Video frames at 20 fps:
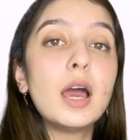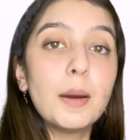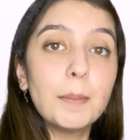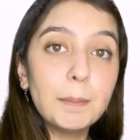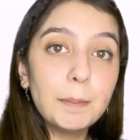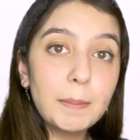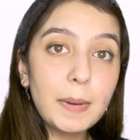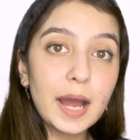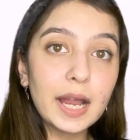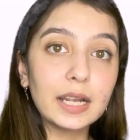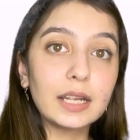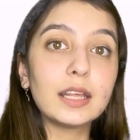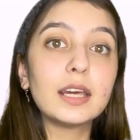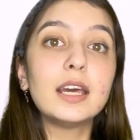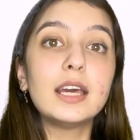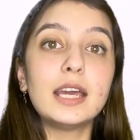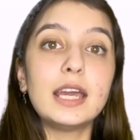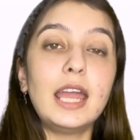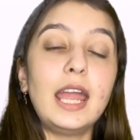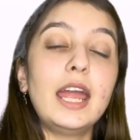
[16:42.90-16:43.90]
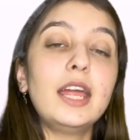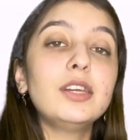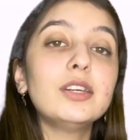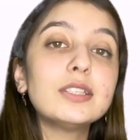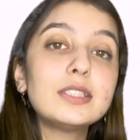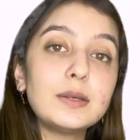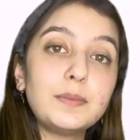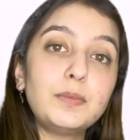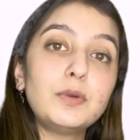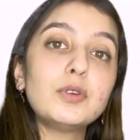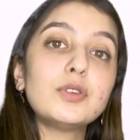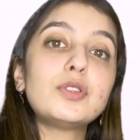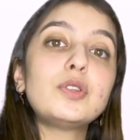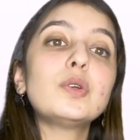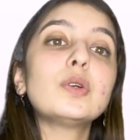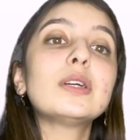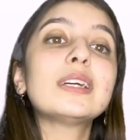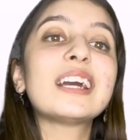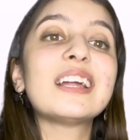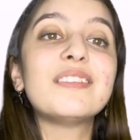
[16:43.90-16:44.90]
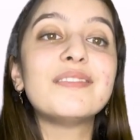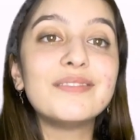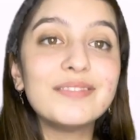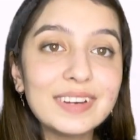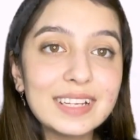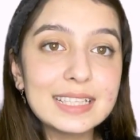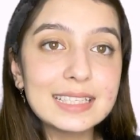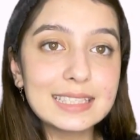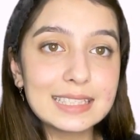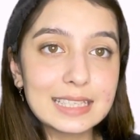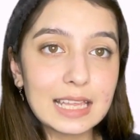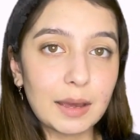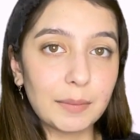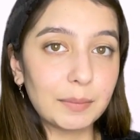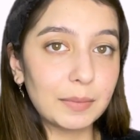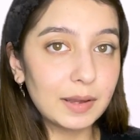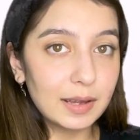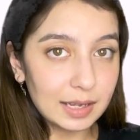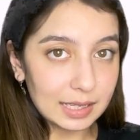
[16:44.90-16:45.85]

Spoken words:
But here you're supposed to convince them.